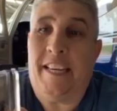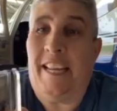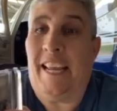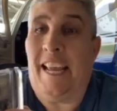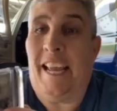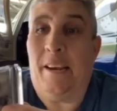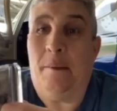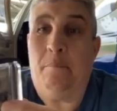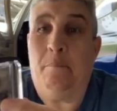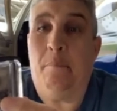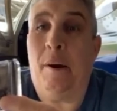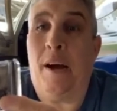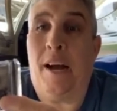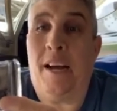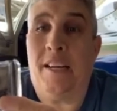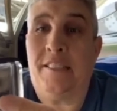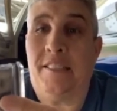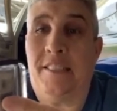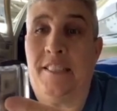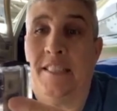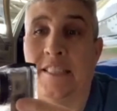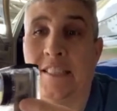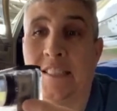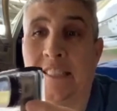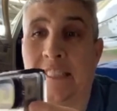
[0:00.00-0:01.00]
and I had
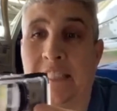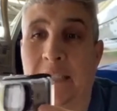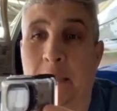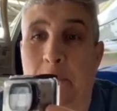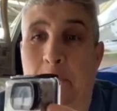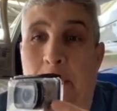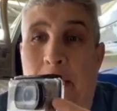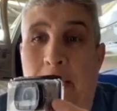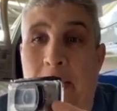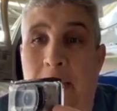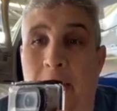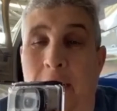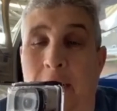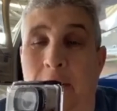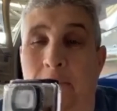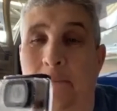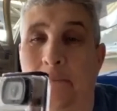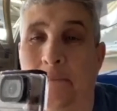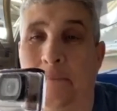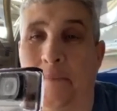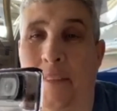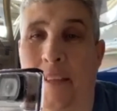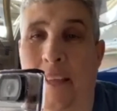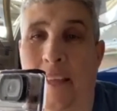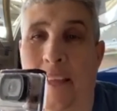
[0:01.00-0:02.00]
epoxy to seal it back up
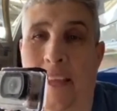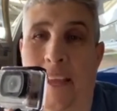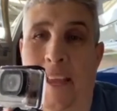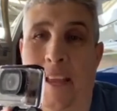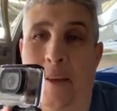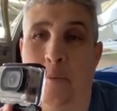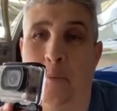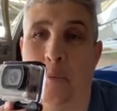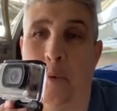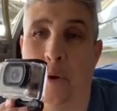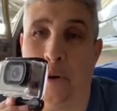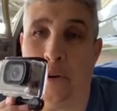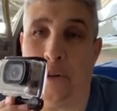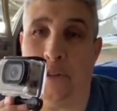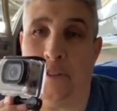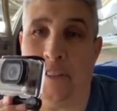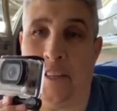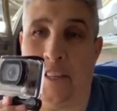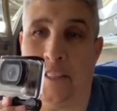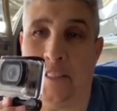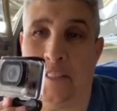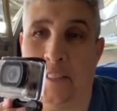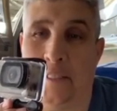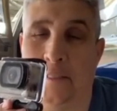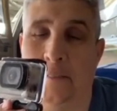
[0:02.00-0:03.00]
and water
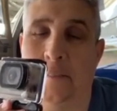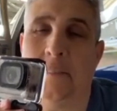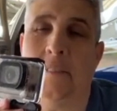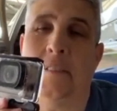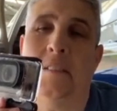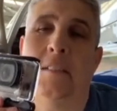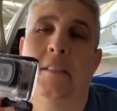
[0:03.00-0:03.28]
test it,